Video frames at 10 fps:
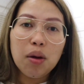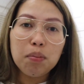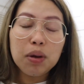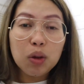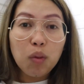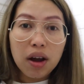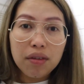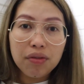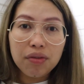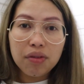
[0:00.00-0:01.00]

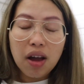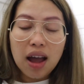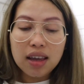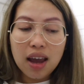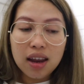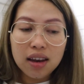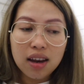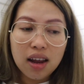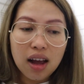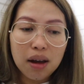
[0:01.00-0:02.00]
midwife again
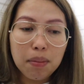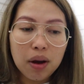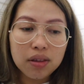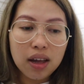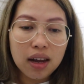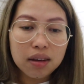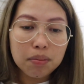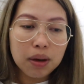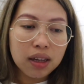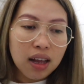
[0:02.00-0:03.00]
about that.
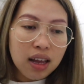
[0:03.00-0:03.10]
But